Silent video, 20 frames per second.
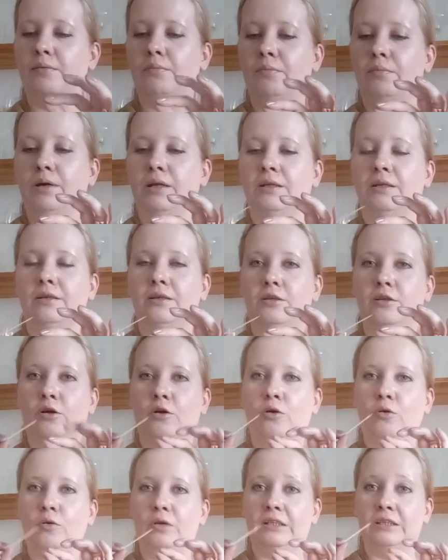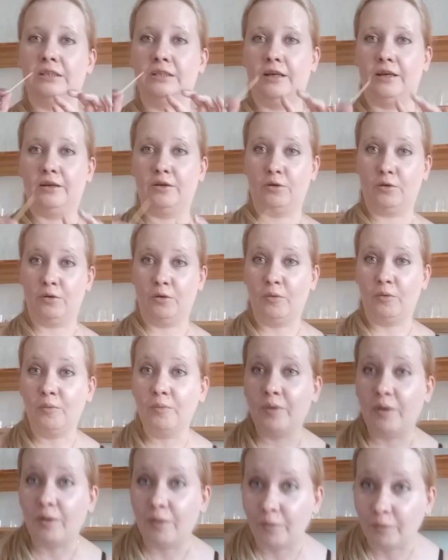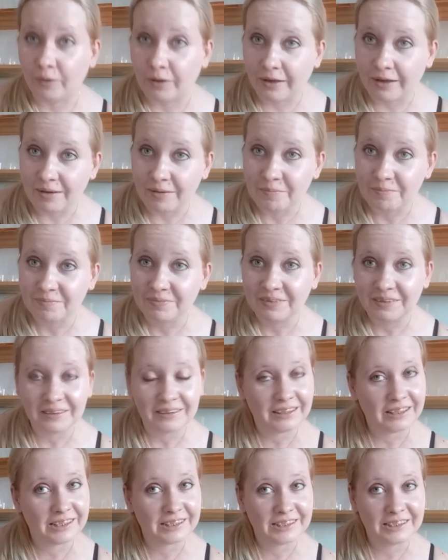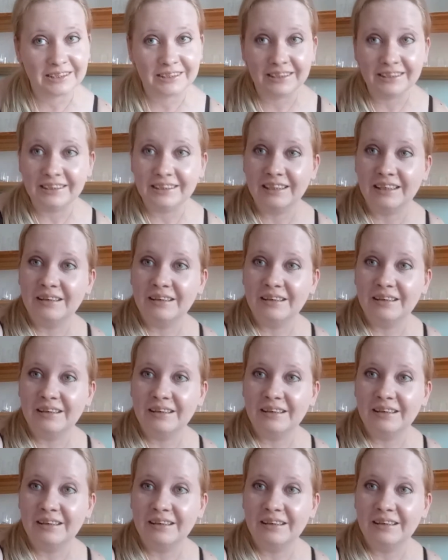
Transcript: but dough is not raw. Okay, this is it.